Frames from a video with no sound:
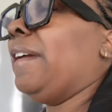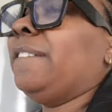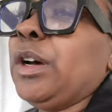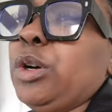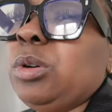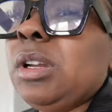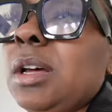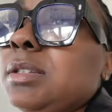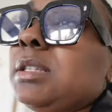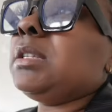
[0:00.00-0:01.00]
and fold
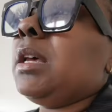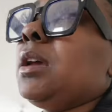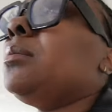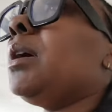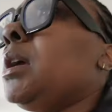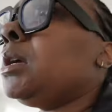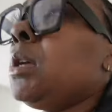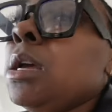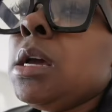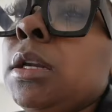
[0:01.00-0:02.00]
clothes the same day.
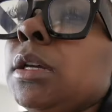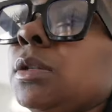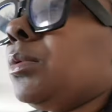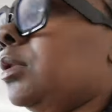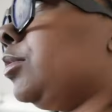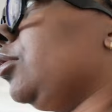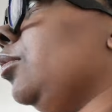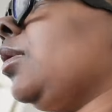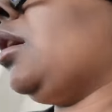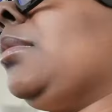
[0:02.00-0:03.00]
That's what I'm
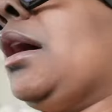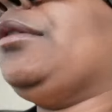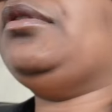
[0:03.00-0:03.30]
doing. I'm like